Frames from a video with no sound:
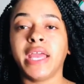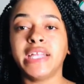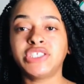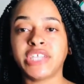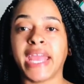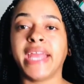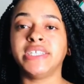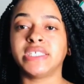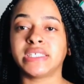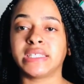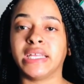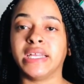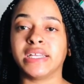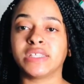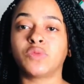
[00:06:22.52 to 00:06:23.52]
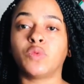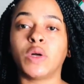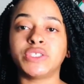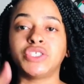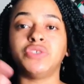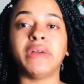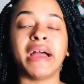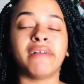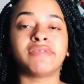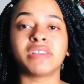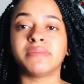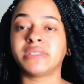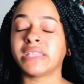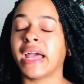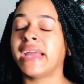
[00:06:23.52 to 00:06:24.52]
changes things. Once you have
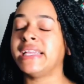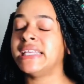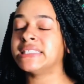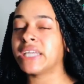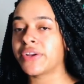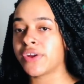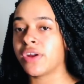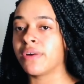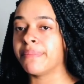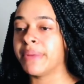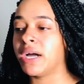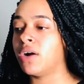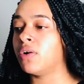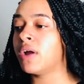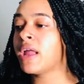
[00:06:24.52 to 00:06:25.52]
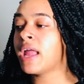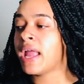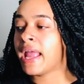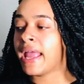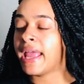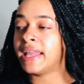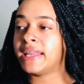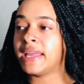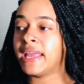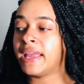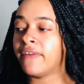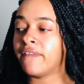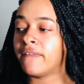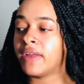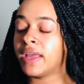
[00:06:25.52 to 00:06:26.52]
some signings under your belt,
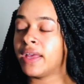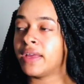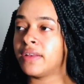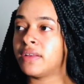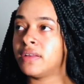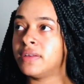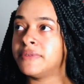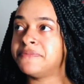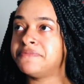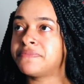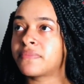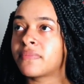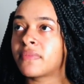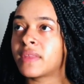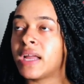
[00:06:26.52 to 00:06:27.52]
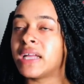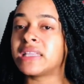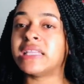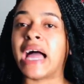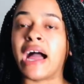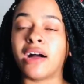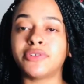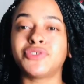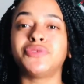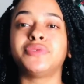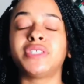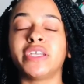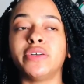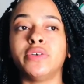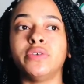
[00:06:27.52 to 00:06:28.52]
it allows you
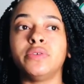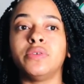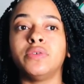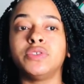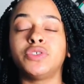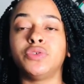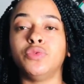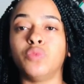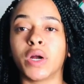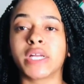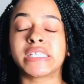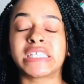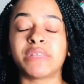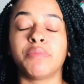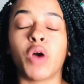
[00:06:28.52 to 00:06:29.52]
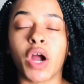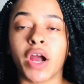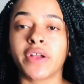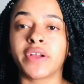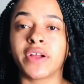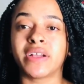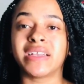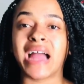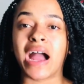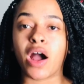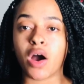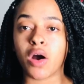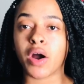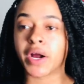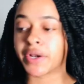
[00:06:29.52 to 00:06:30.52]
to work smarter, not
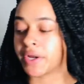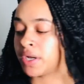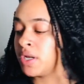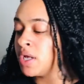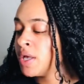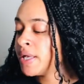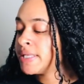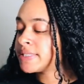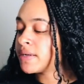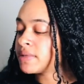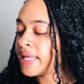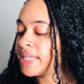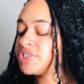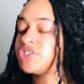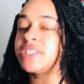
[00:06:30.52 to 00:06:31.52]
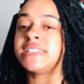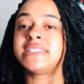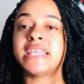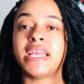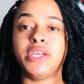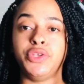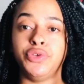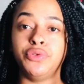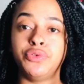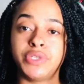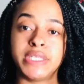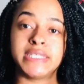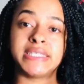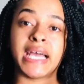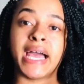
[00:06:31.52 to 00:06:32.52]
harder. So let's just say you
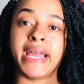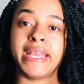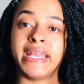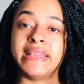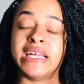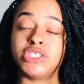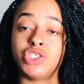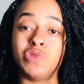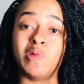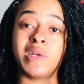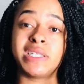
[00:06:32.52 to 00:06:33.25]
decided that you